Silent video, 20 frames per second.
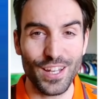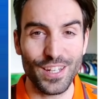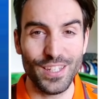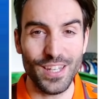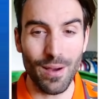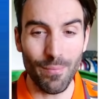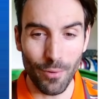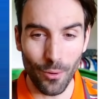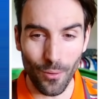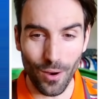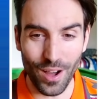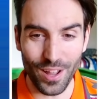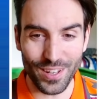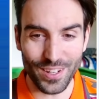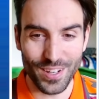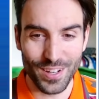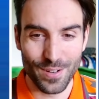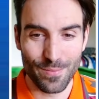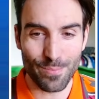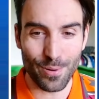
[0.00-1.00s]
number
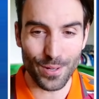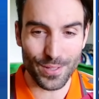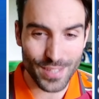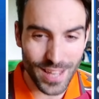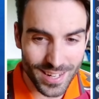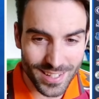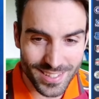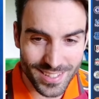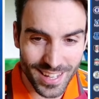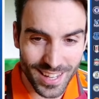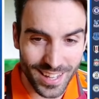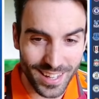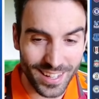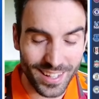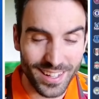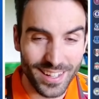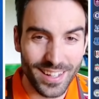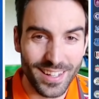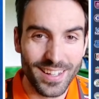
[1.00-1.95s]
1, presenting